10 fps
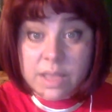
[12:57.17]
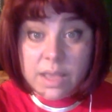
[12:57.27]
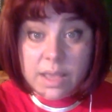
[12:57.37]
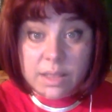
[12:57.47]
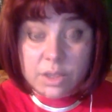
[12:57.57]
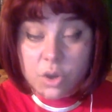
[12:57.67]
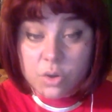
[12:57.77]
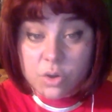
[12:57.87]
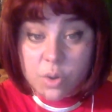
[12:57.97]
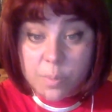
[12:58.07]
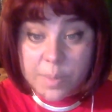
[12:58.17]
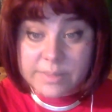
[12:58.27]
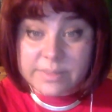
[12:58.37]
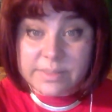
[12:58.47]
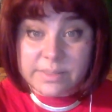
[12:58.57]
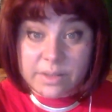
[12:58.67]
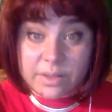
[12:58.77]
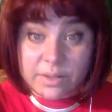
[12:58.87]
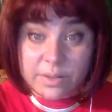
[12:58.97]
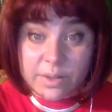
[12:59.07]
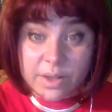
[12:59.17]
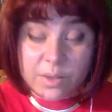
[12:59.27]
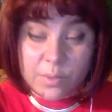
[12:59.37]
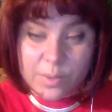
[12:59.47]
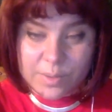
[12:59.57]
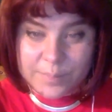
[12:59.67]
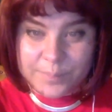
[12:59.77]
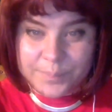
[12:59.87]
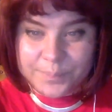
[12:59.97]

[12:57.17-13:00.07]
and your comments are welcome.